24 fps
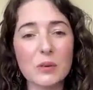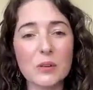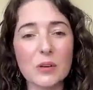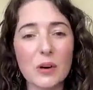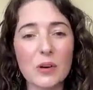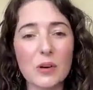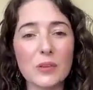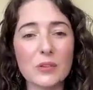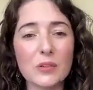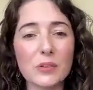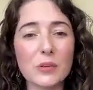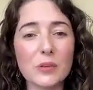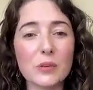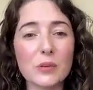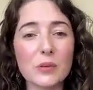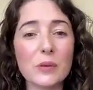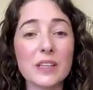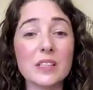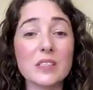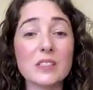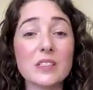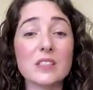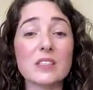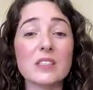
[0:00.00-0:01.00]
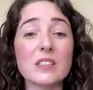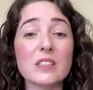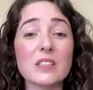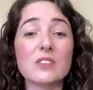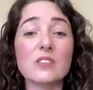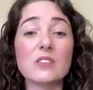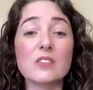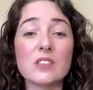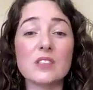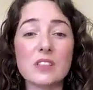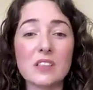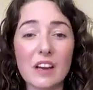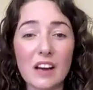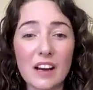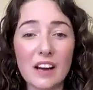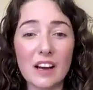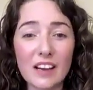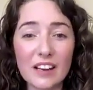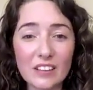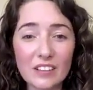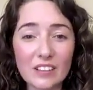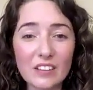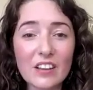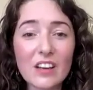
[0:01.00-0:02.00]
go through where there's a subtle
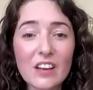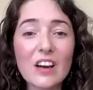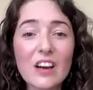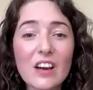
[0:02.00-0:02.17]
denial